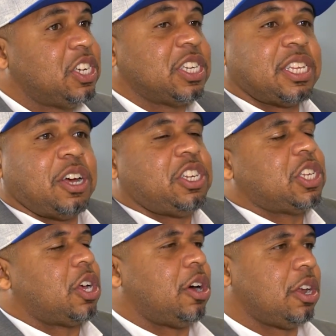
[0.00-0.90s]
Just
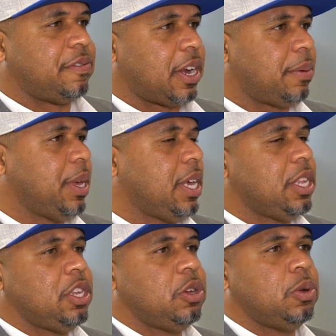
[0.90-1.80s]
all of it. I
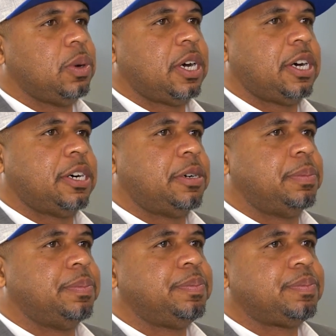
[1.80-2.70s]
mean, you
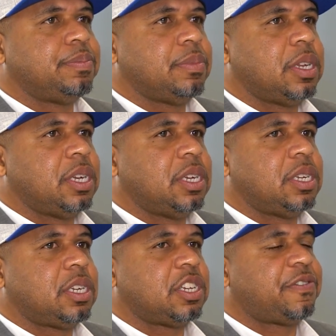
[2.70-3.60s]

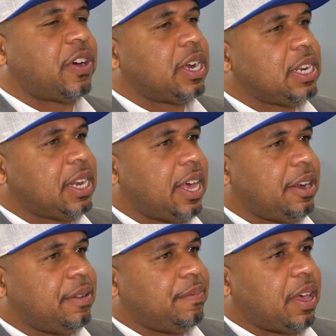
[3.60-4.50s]
just finding
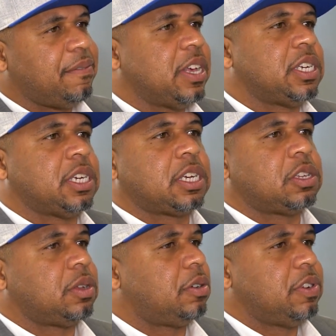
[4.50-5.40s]
that vision,
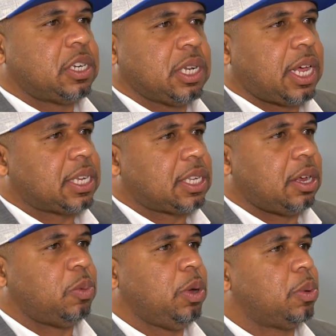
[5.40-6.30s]
because originally, like I
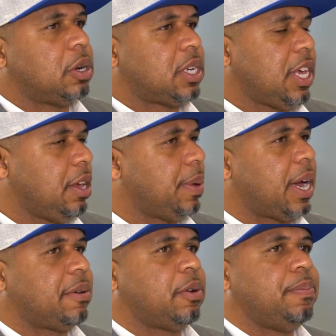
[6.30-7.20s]
said, we were a team, and I
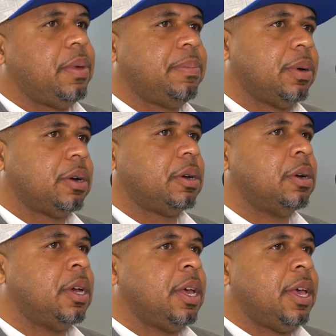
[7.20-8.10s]
remember
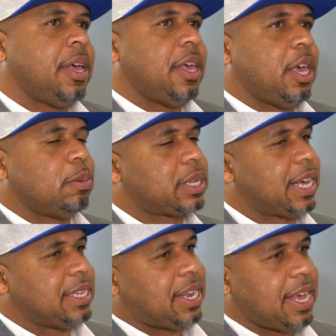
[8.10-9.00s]
it was
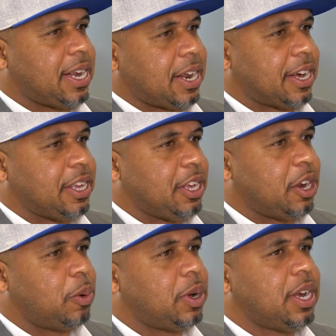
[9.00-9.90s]
like day and night. You know,
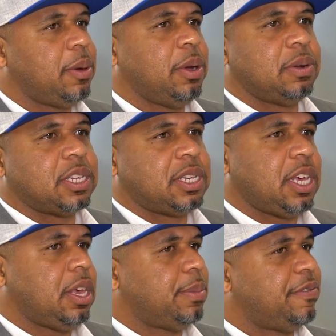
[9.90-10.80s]
one day we were this
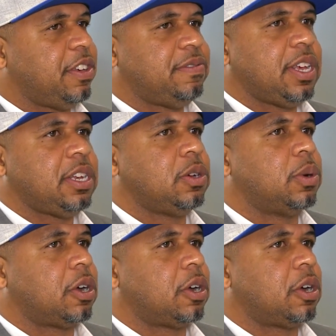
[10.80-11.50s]
team of 15 doing